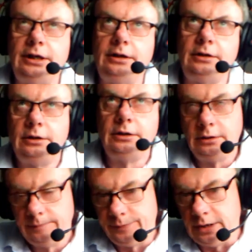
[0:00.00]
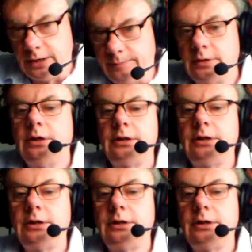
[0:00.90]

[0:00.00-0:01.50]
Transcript: N name,